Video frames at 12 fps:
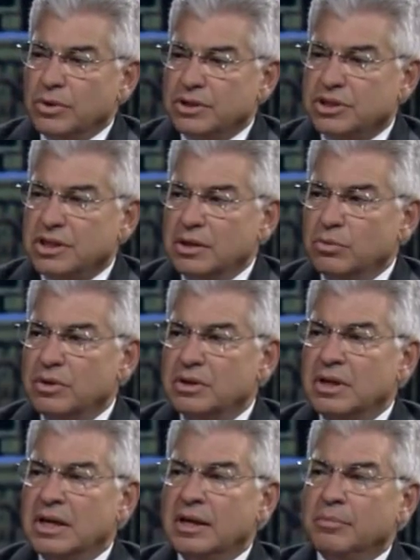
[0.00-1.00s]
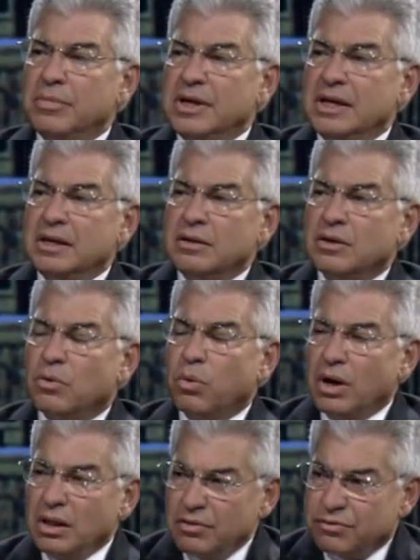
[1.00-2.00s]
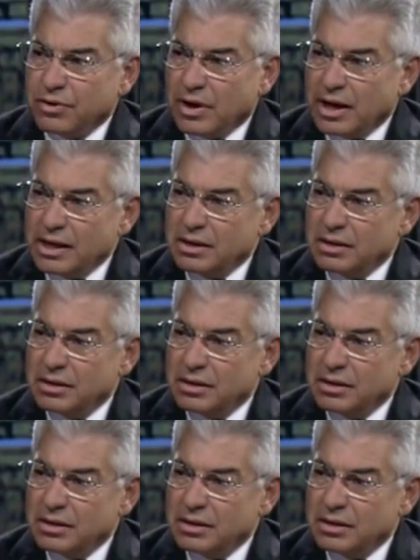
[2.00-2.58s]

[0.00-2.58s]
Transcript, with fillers: which he would be qualified